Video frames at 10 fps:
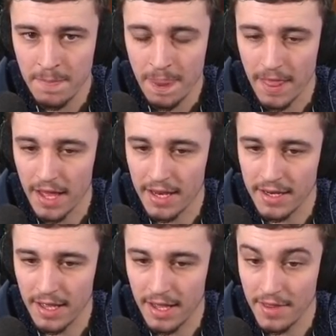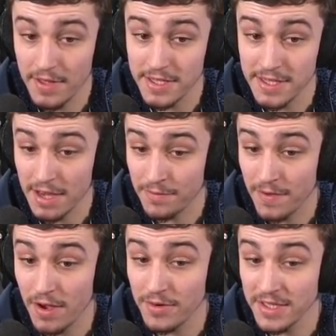And this is how
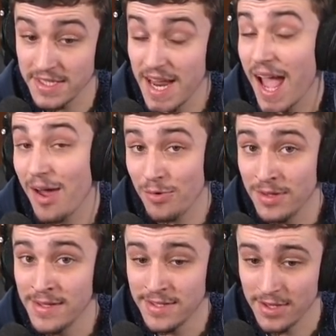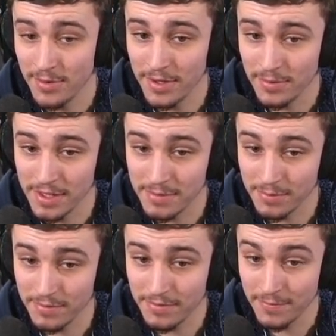far it is now. So it was
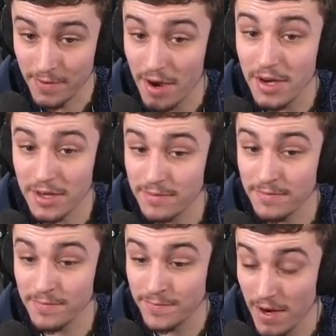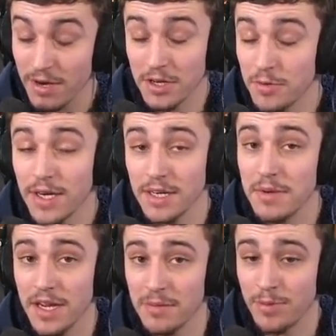very, very quickly
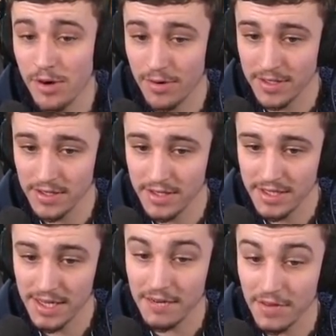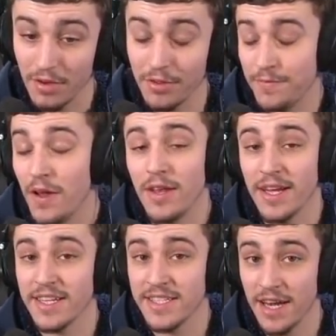making progress on this, even though it's felt
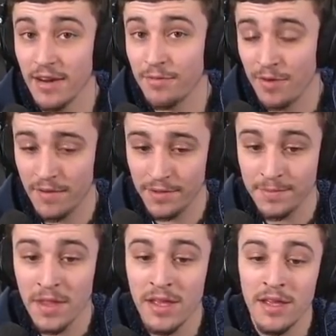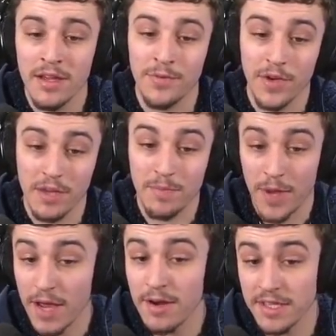like it's taking forever. If we
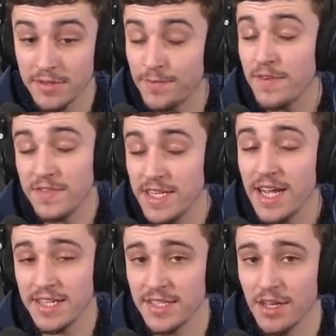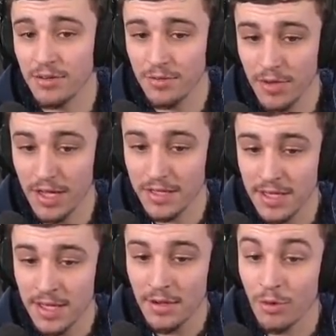compare it to 50 days ago in the world,
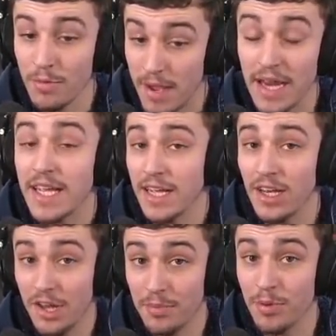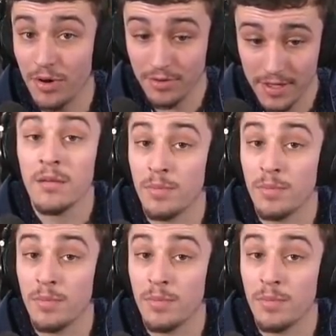we're making a lot of progress.